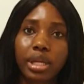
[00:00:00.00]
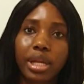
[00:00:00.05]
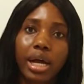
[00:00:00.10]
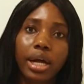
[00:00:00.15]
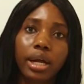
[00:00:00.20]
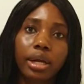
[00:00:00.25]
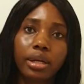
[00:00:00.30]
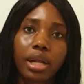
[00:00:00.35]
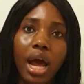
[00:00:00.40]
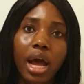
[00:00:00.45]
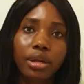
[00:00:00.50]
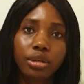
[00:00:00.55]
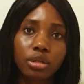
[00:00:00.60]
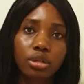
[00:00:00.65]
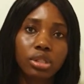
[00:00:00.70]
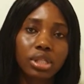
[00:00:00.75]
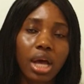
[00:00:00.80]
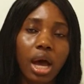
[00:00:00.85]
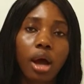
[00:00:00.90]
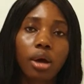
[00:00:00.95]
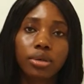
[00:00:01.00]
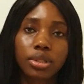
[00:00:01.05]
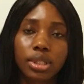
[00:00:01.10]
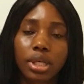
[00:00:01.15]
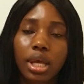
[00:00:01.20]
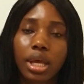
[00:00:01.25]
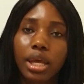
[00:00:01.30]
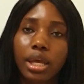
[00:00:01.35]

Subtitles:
that handles house.